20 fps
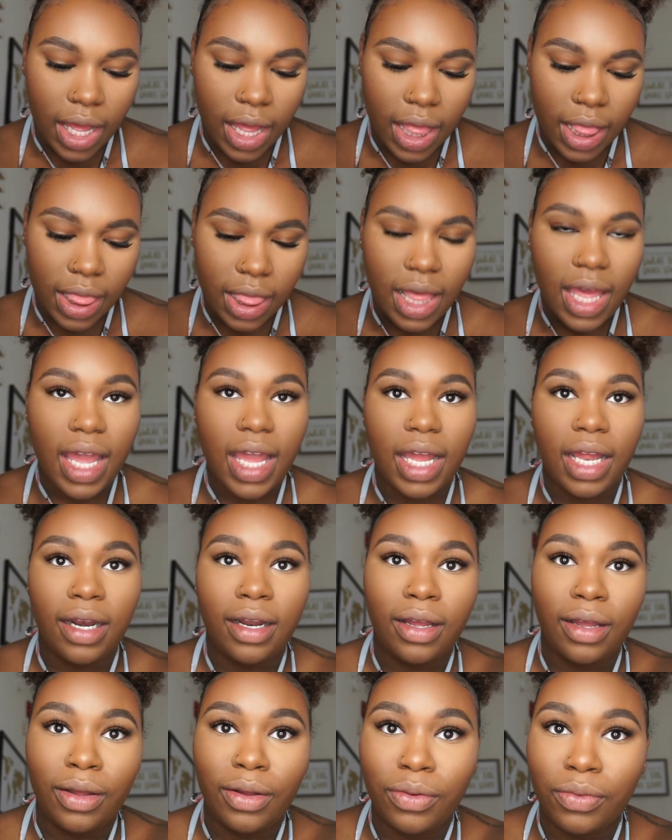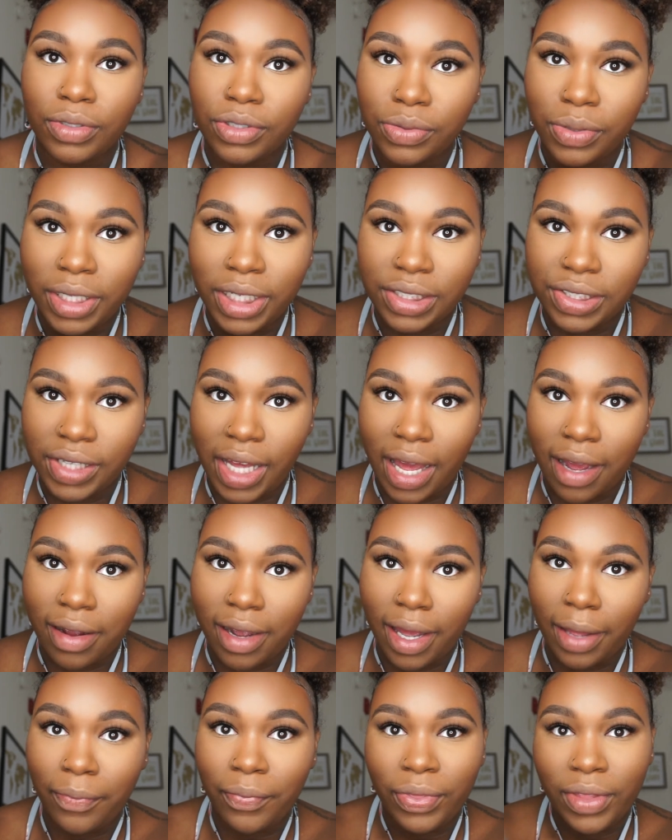And then what's really
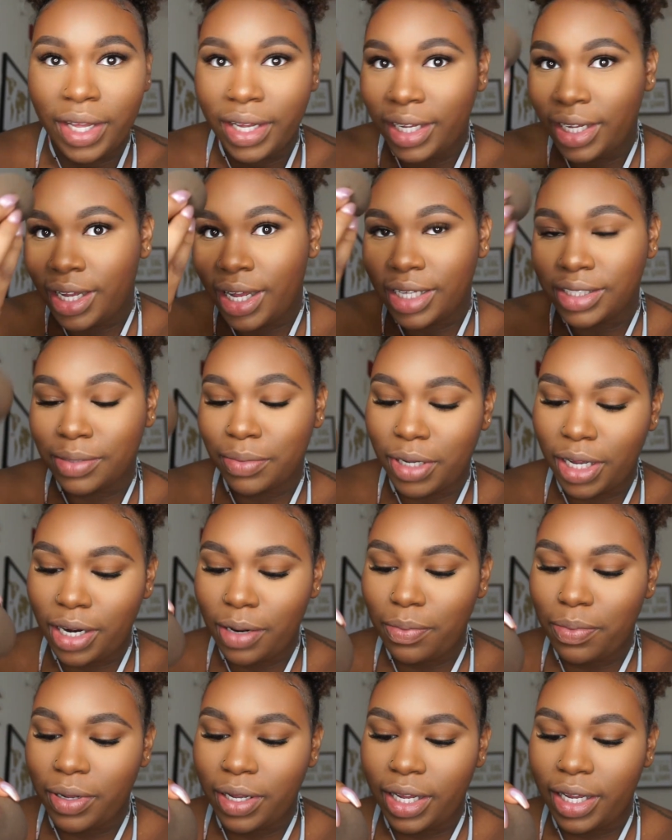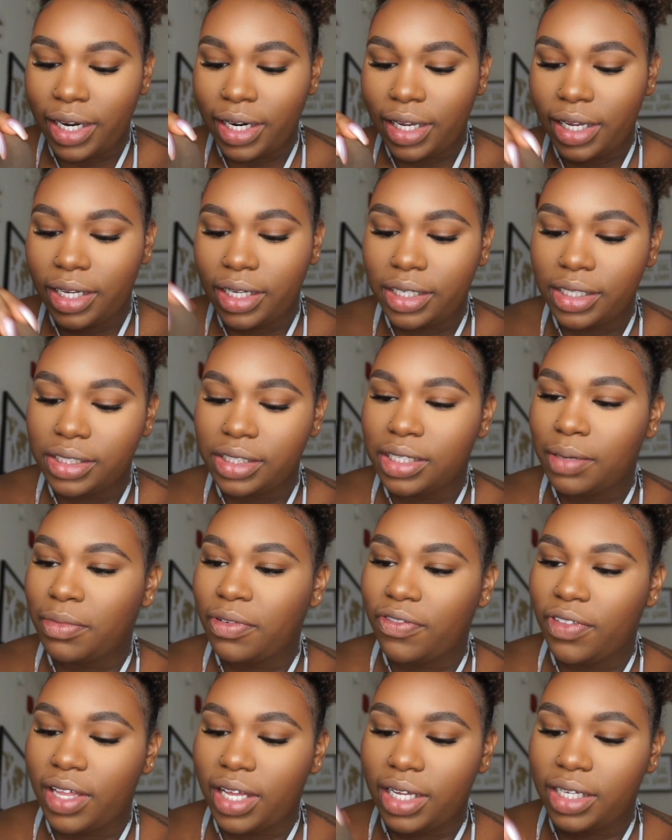scary is I'm going to put some
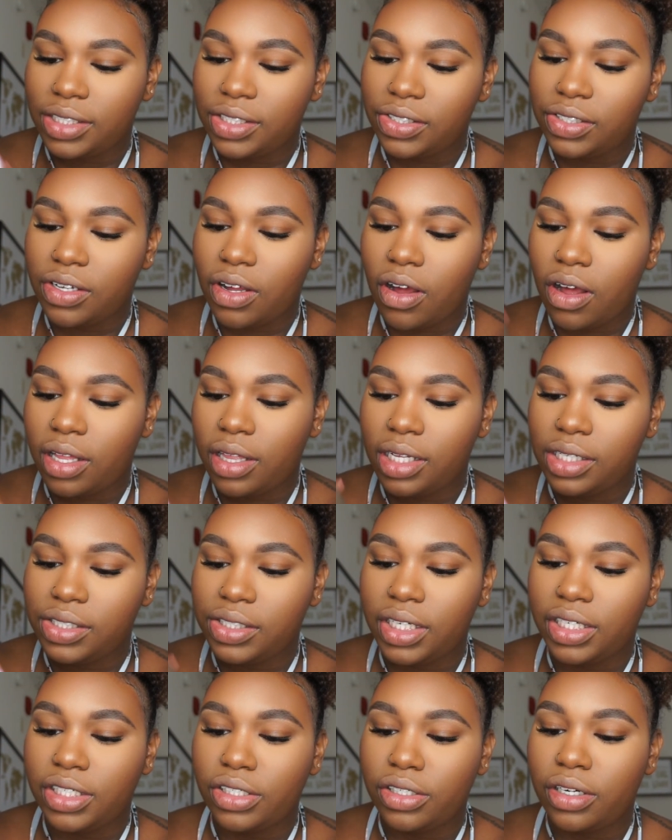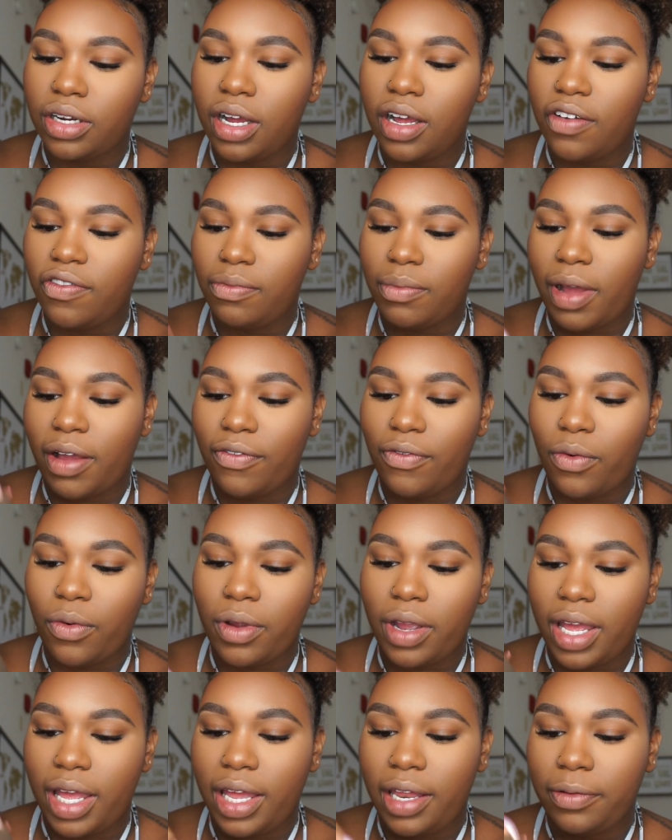of this on the center of my
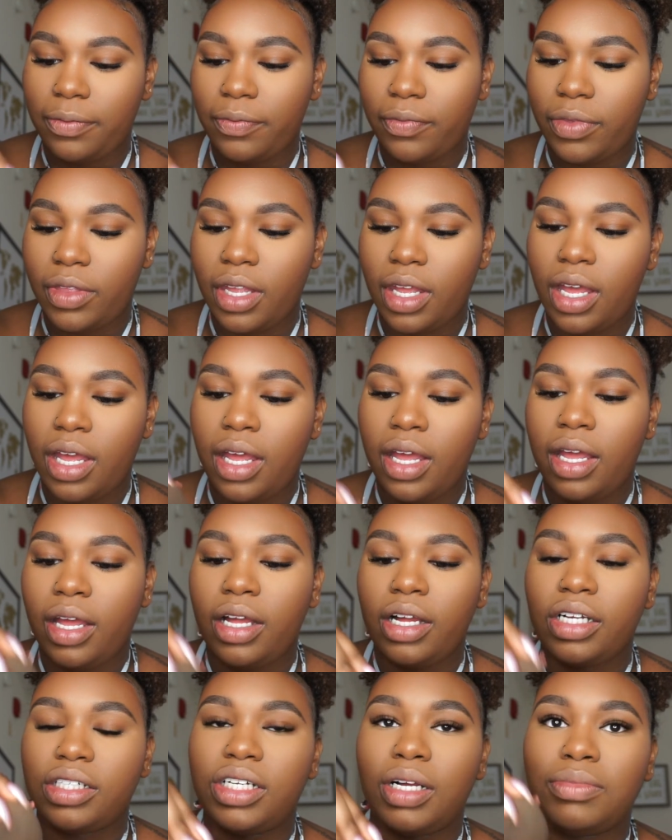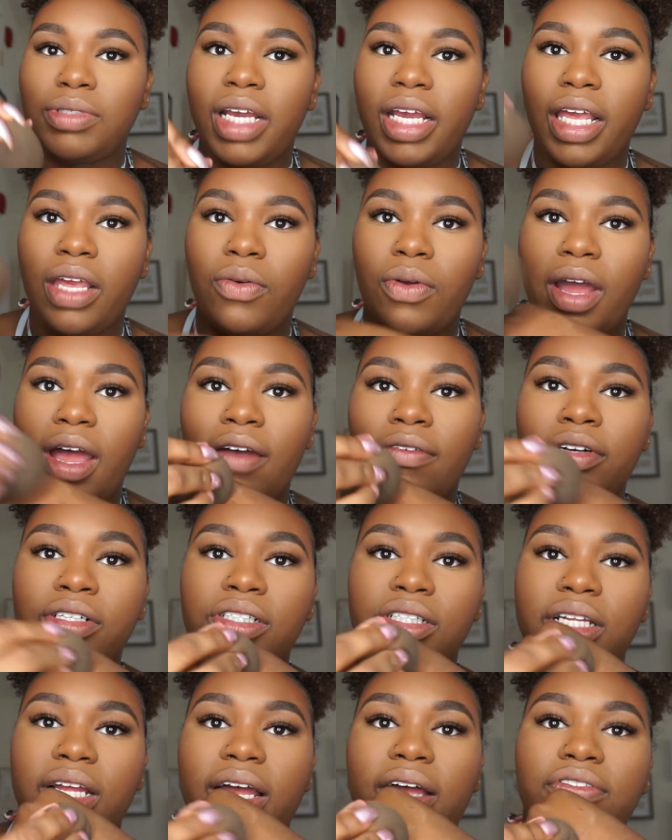forehead. So I'm taking
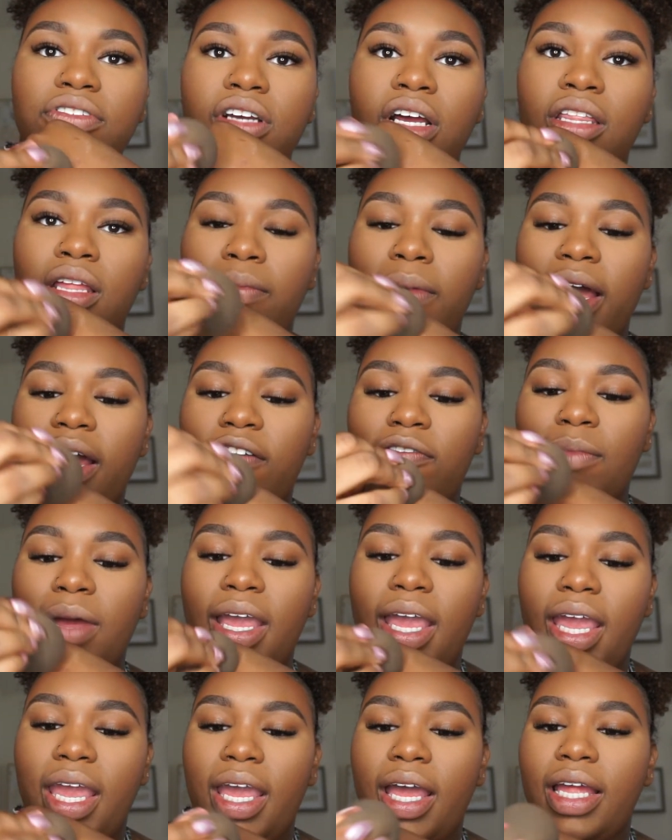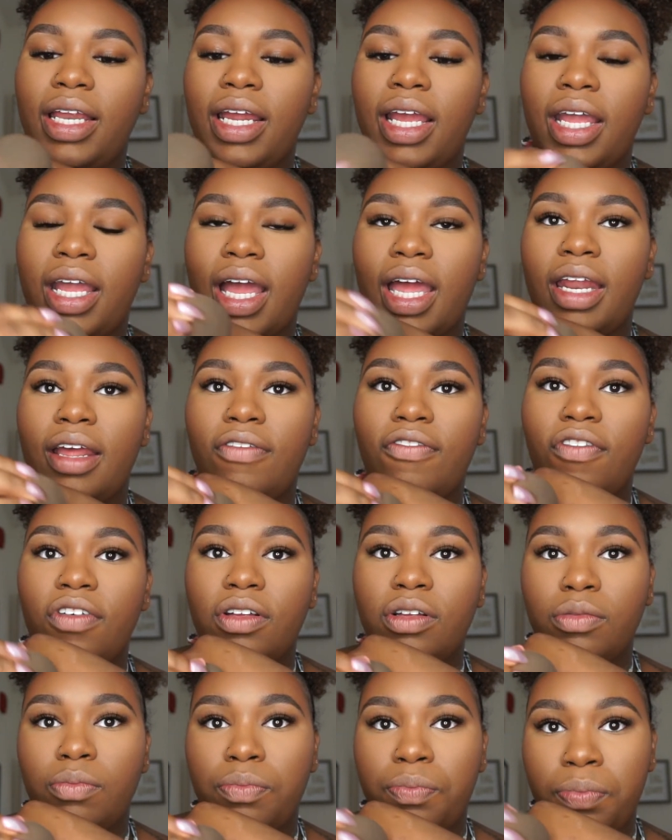whatever's left on the back of my hand and kind
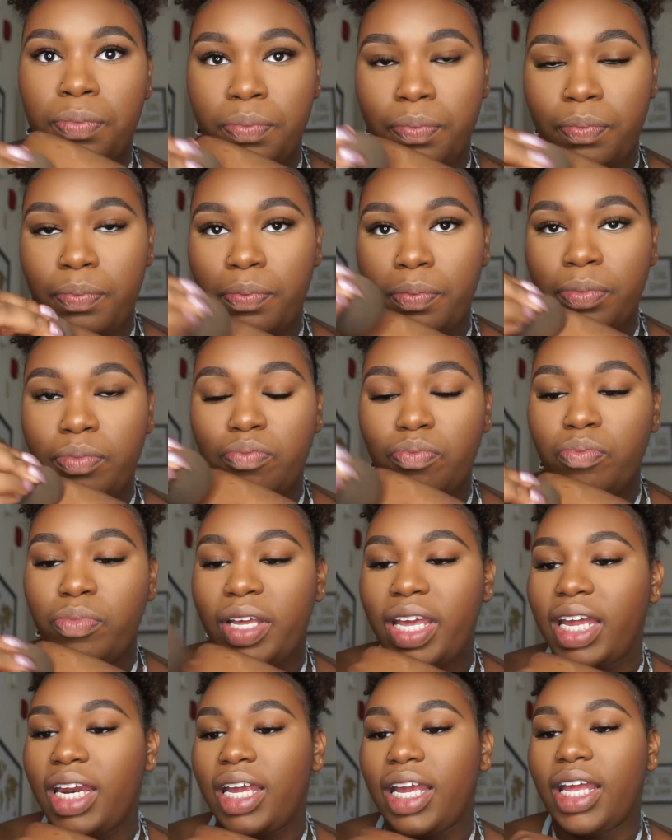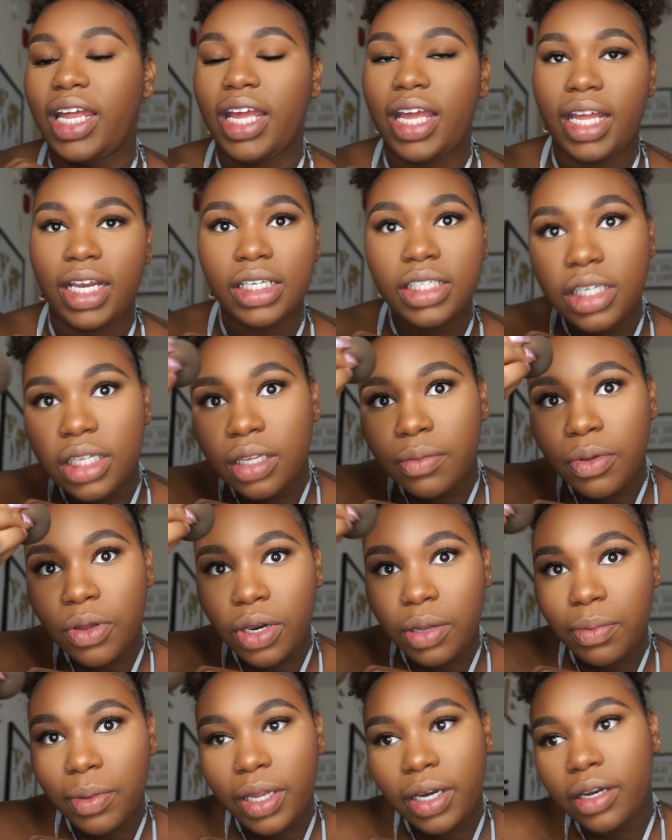of getting it into the
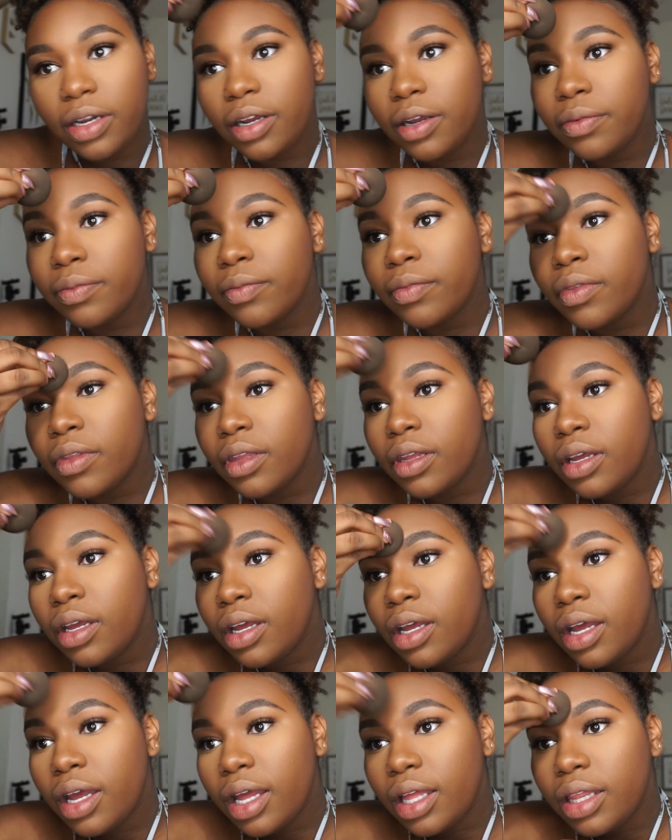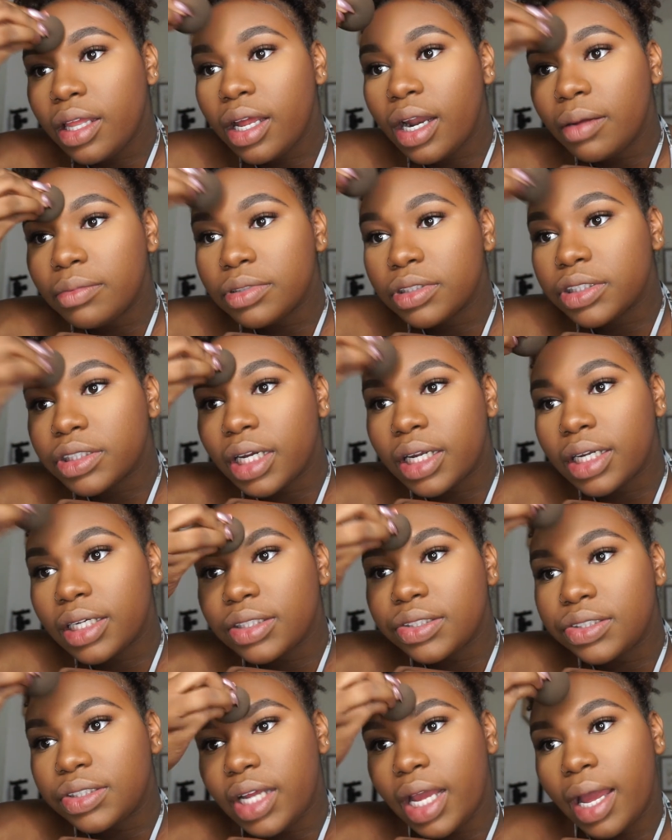beauty blender, and then I'm just going to
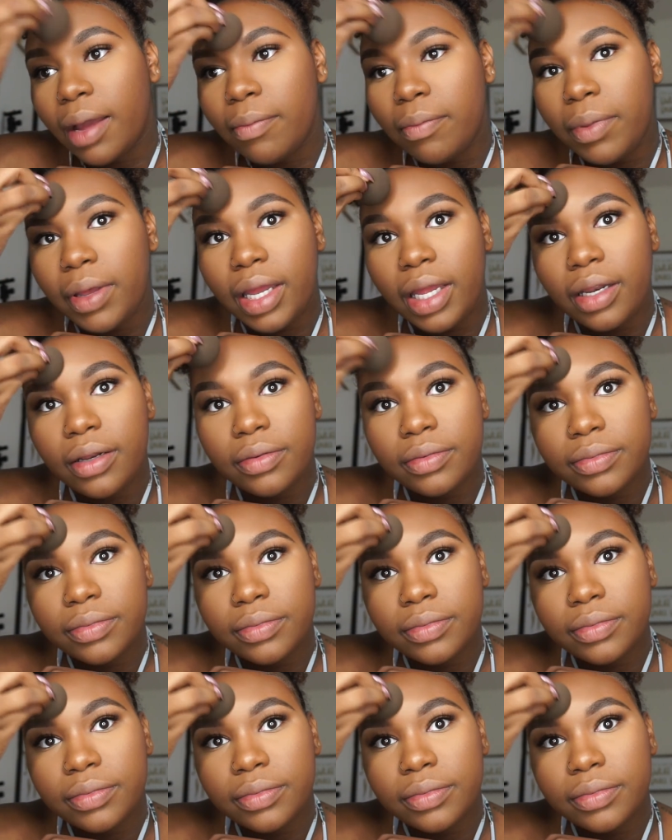stamp it